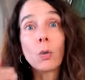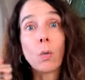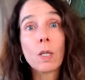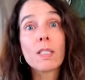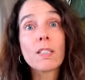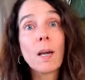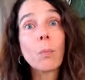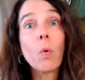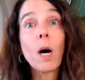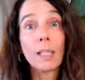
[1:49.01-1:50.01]
What's step
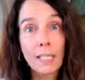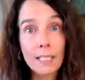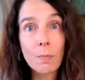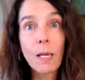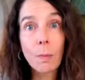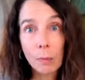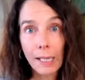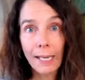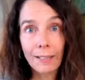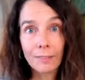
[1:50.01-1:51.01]
one? Let's make a
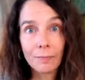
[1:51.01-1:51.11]
plan.